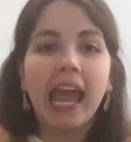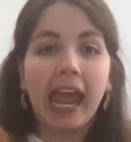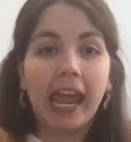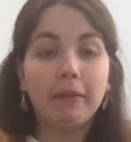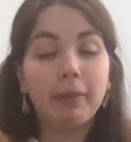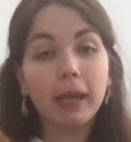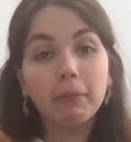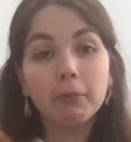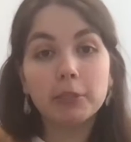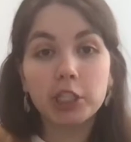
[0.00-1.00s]
And
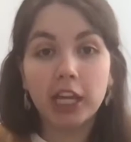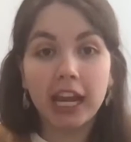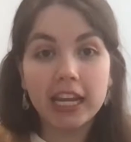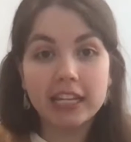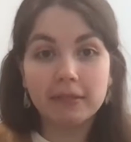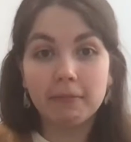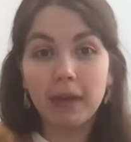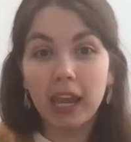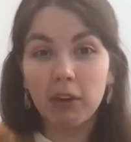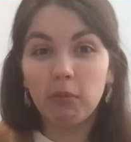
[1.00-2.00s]
papier-mâché is
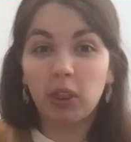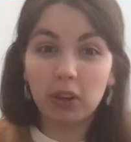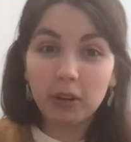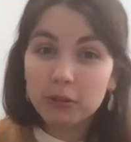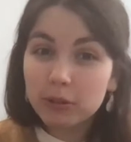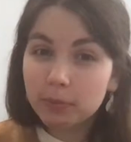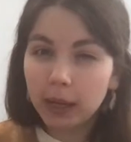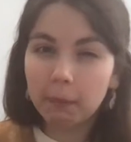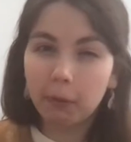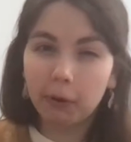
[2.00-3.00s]
made with
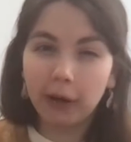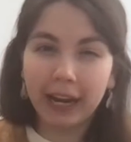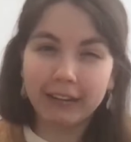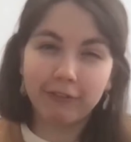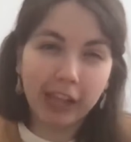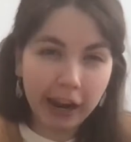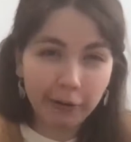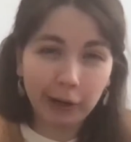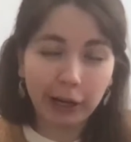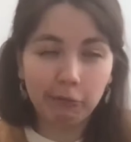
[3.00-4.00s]
newspaper and
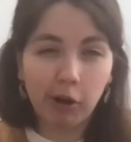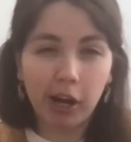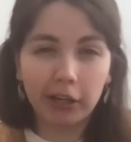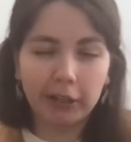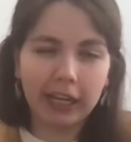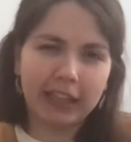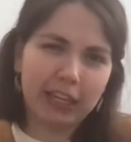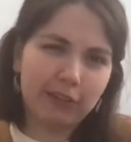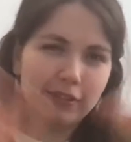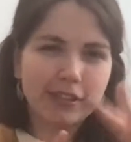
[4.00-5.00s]
flour and water, and then
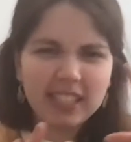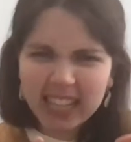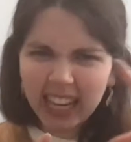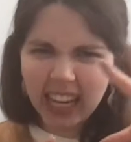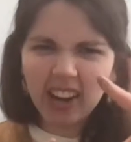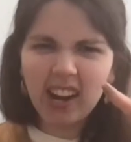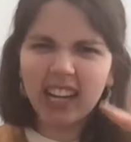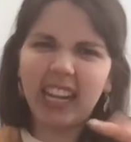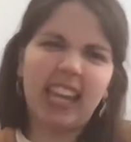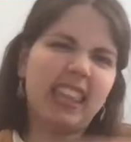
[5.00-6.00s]
you stick it
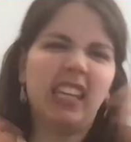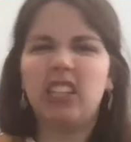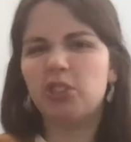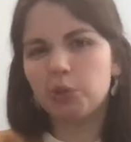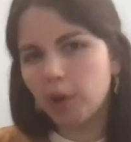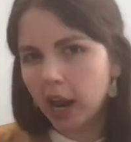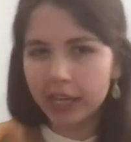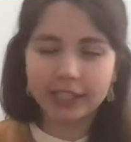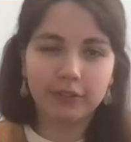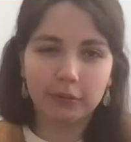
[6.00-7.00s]
on and then it
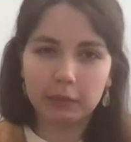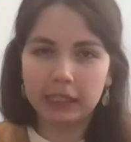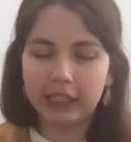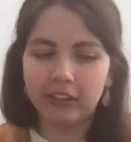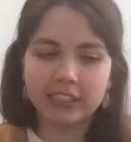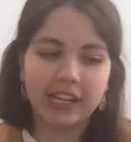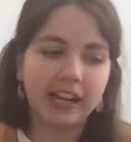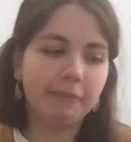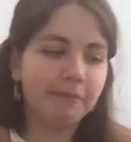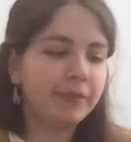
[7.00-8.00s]
dries for a really long
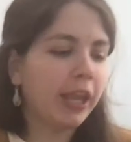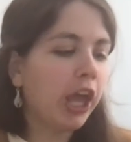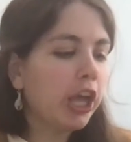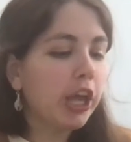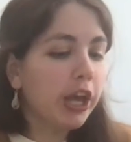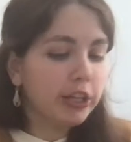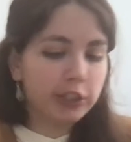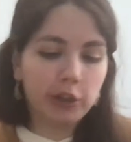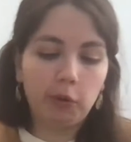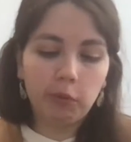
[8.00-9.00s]
time.
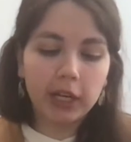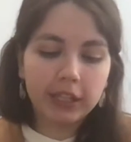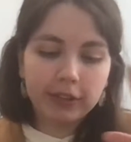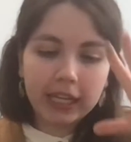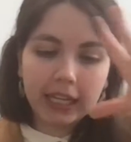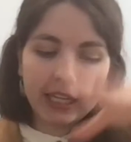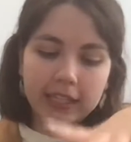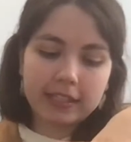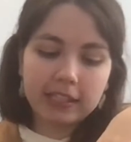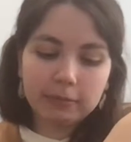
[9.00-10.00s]
So what you need
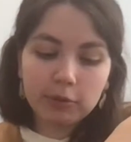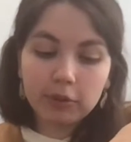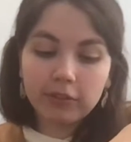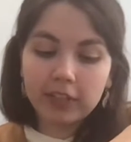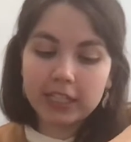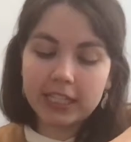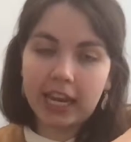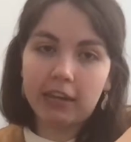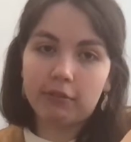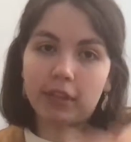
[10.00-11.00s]
is some sort of
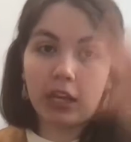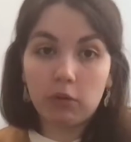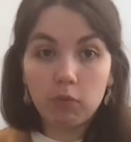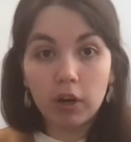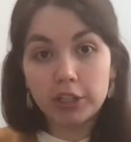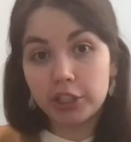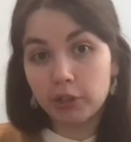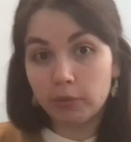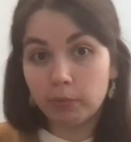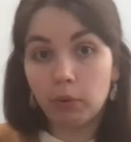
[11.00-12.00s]
container that you want
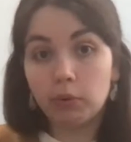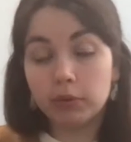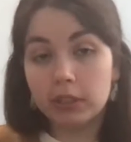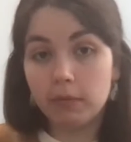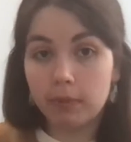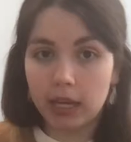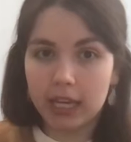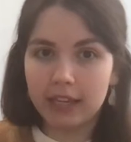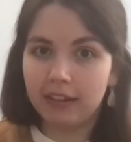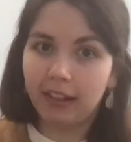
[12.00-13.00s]
your bowl to
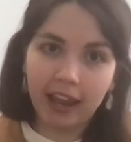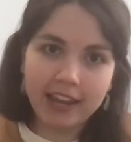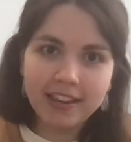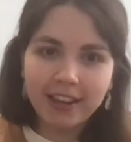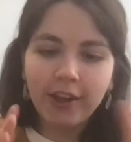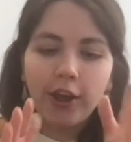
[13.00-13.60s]
be like.